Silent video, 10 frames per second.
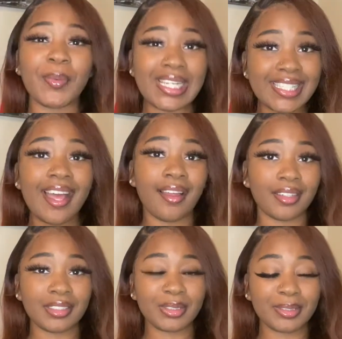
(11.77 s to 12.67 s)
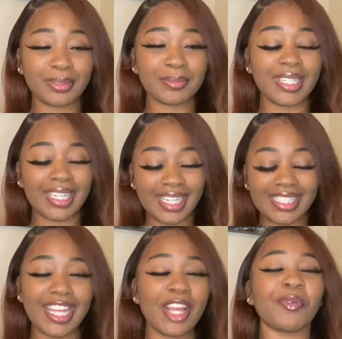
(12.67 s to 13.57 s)
of silence. Let's take
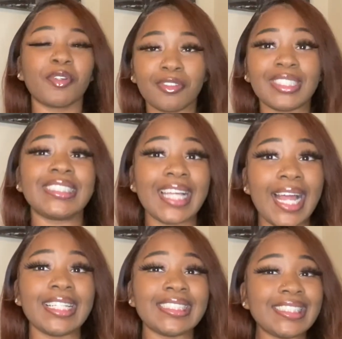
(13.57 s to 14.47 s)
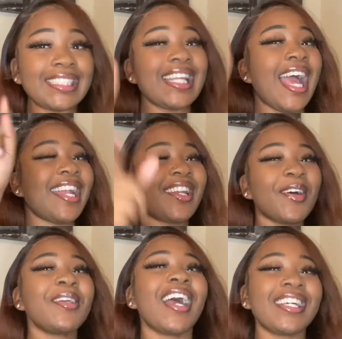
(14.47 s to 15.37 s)
a moment of silence. Because I know
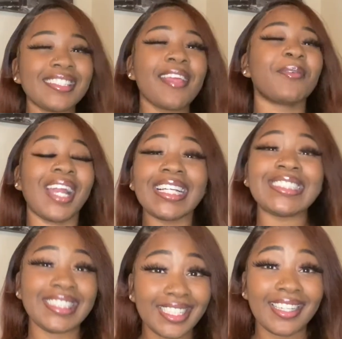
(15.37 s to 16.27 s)
y'all see what I see.